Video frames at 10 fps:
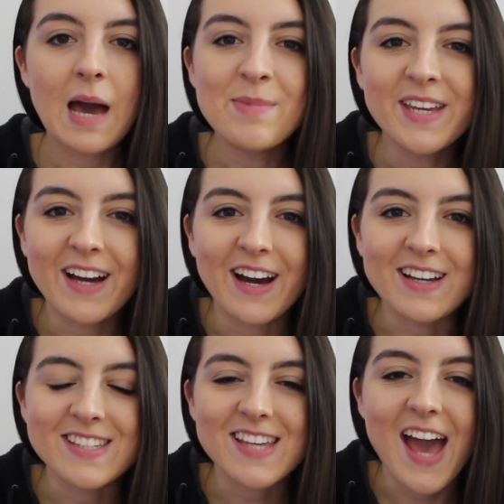I mean,
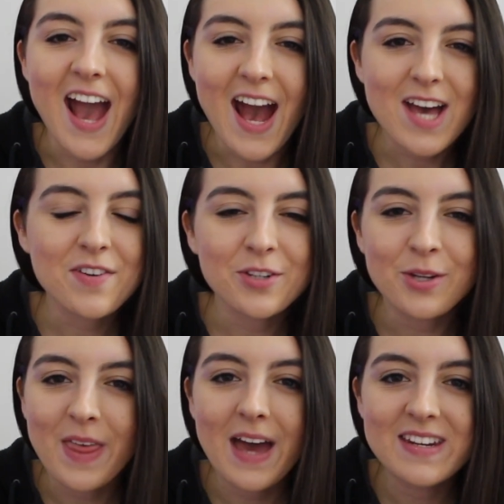guys, after
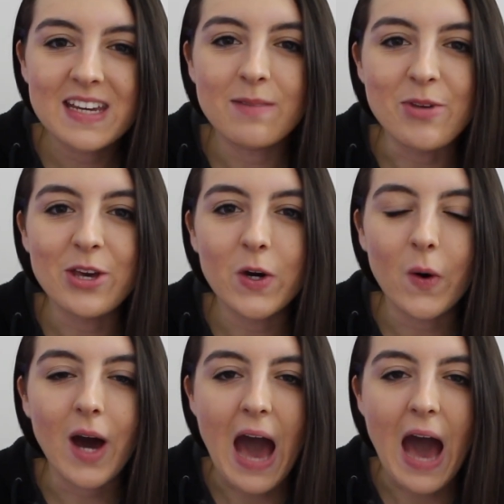that debut,